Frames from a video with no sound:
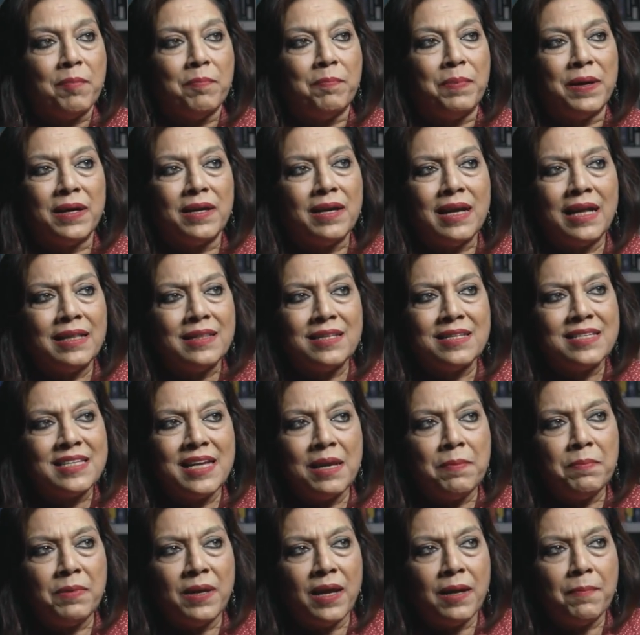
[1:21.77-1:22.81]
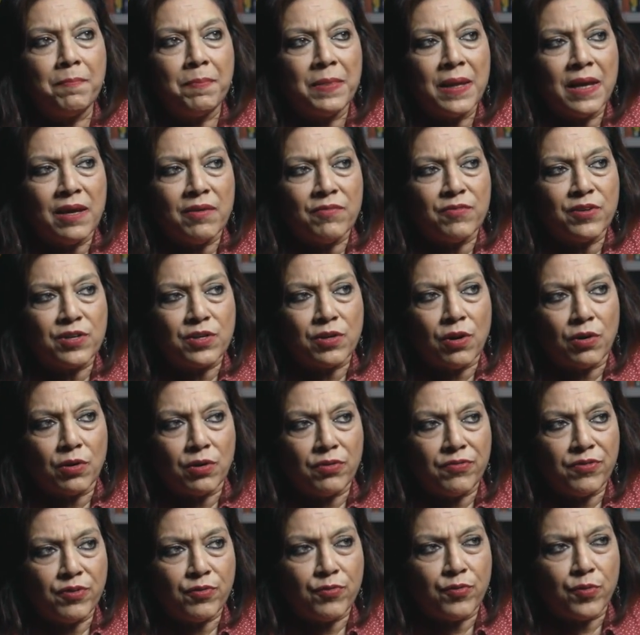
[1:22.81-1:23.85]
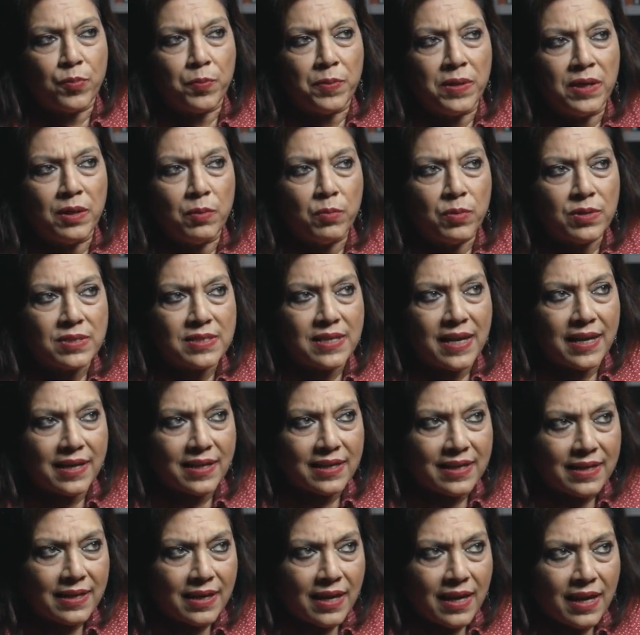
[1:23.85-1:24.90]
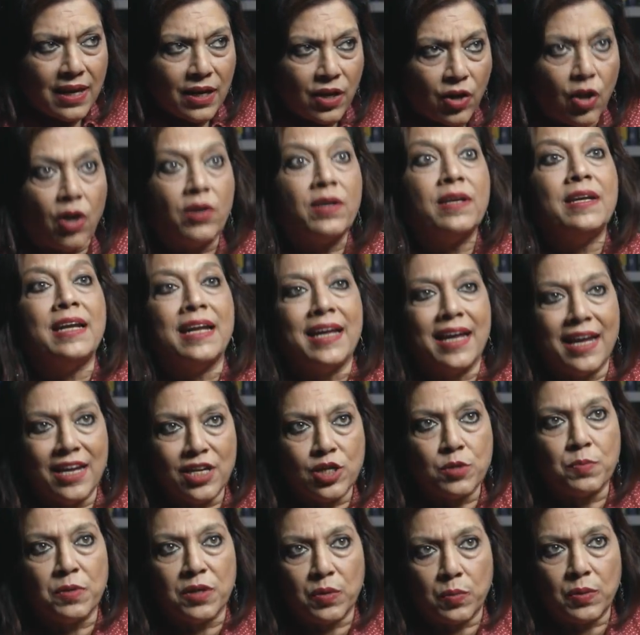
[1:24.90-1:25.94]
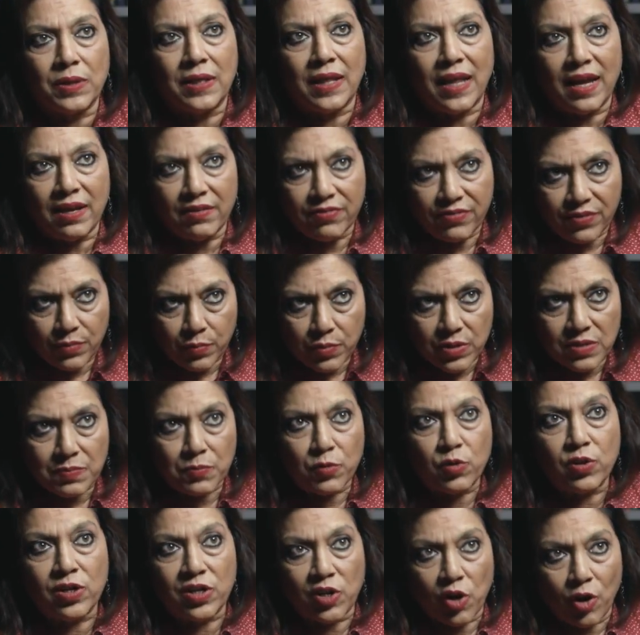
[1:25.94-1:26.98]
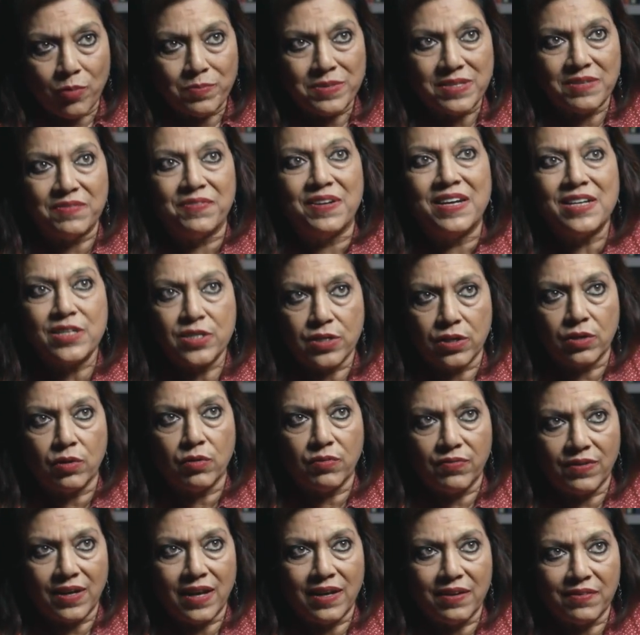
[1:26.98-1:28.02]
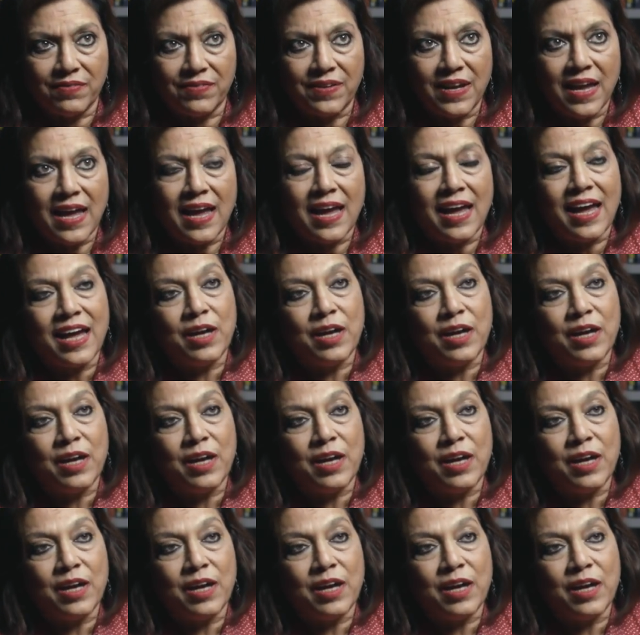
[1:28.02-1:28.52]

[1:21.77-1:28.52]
but at the same time photography for me was like an not an engagement with life it was more an observation of life mm.